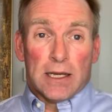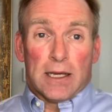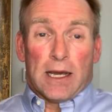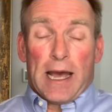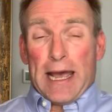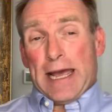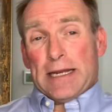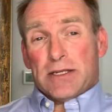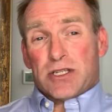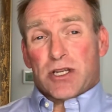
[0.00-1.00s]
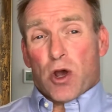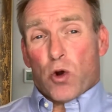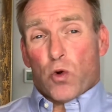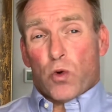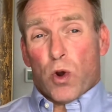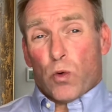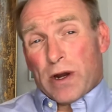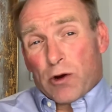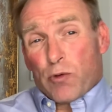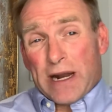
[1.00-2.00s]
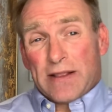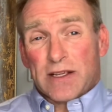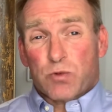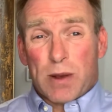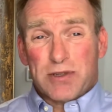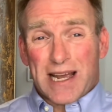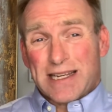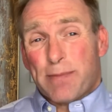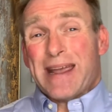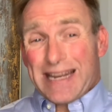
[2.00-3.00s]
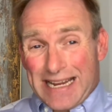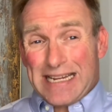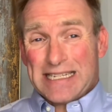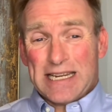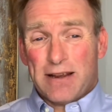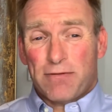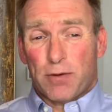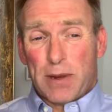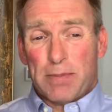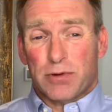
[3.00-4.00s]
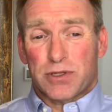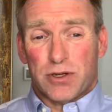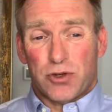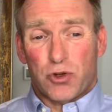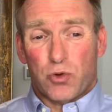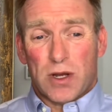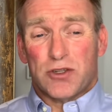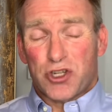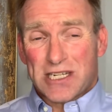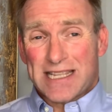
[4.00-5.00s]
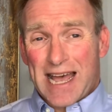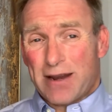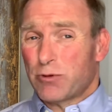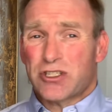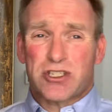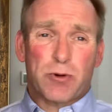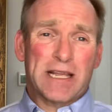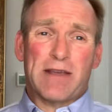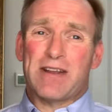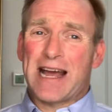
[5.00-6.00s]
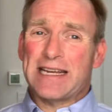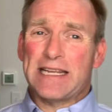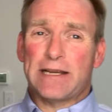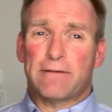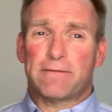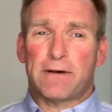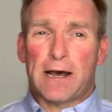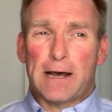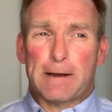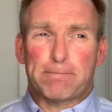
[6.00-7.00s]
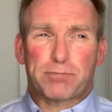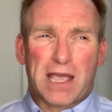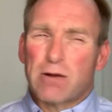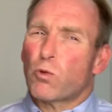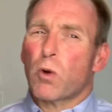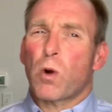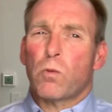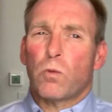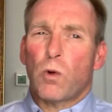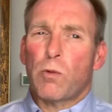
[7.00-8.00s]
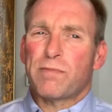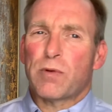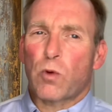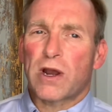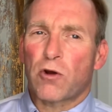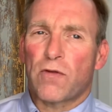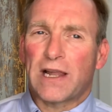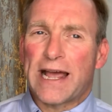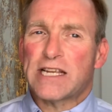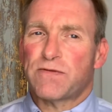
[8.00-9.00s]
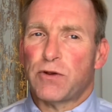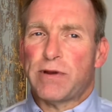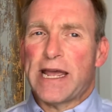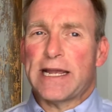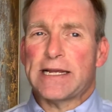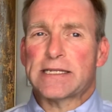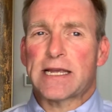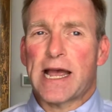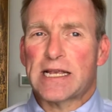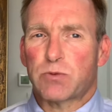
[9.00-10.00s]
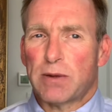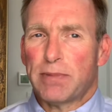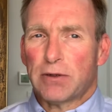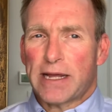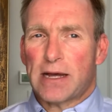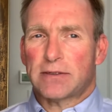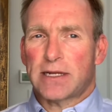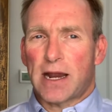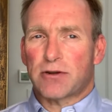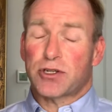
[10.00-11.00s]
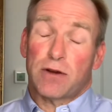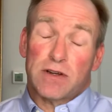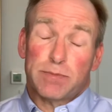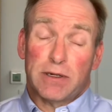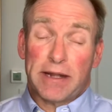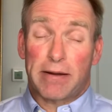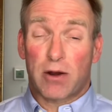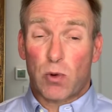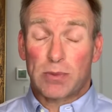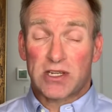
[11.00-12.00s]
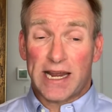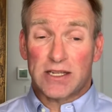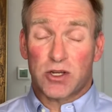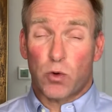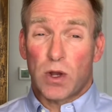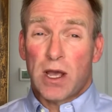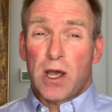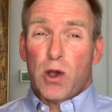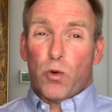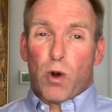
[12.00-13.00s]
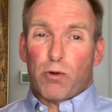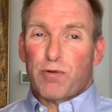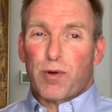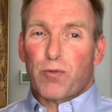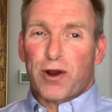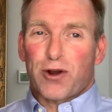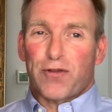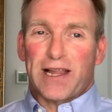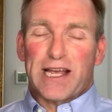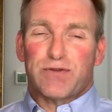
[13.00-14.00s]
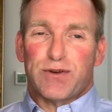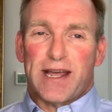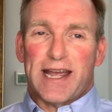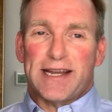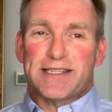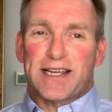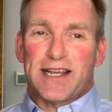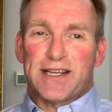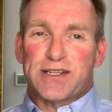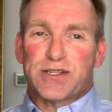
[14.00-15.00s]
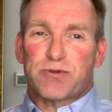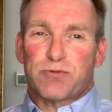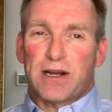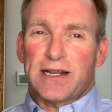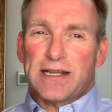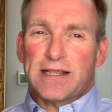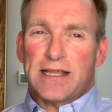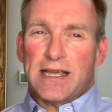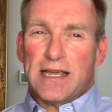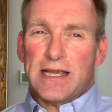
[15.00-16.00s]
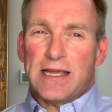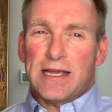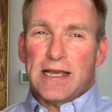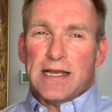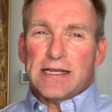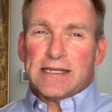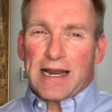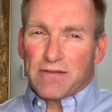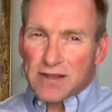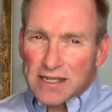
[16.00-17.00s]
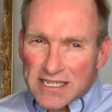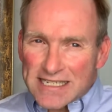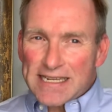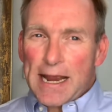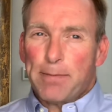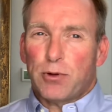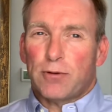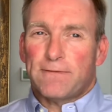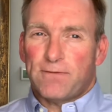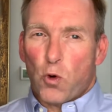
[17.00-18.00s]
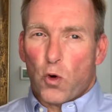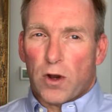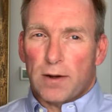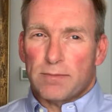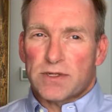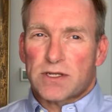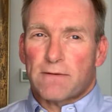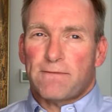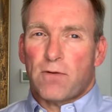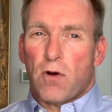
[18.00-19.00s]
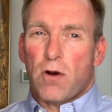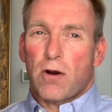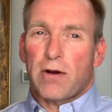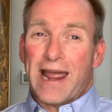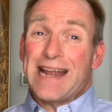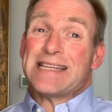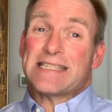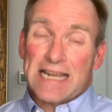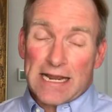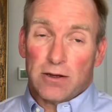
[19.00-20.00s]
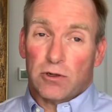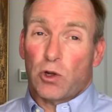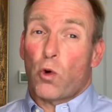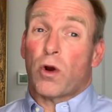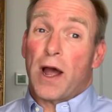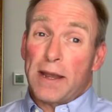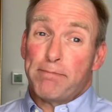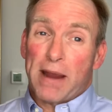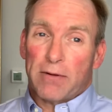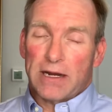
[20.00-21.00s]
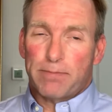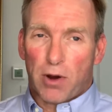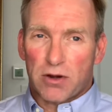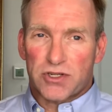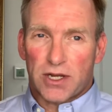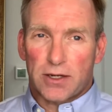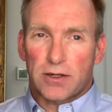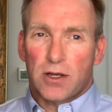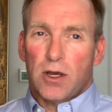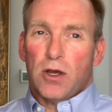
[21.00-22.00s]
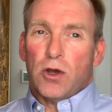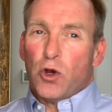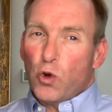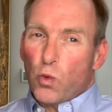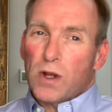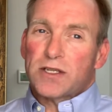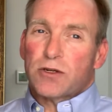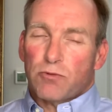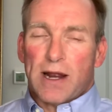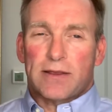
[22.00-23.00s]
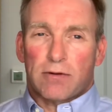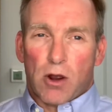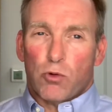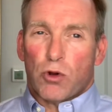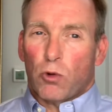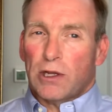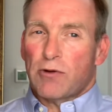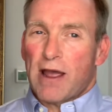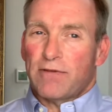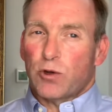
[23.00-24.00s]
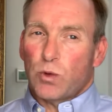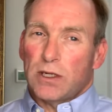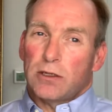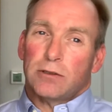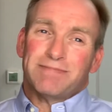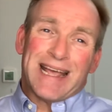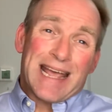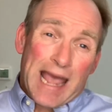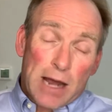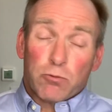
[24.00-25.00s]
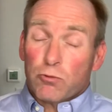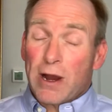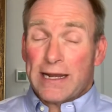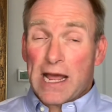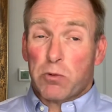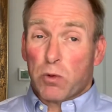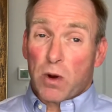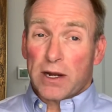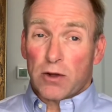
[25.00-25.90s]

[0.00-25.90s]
And so we're creating this website to make it easy for people to do just that. And we're just going to give you an idea of kind of what we've been working on the last few days as we build out our service, build out our website. So what we've been working on the last few days is really the sample forms for a single or unmarried person who wants to write their own holographic will. And right now we're working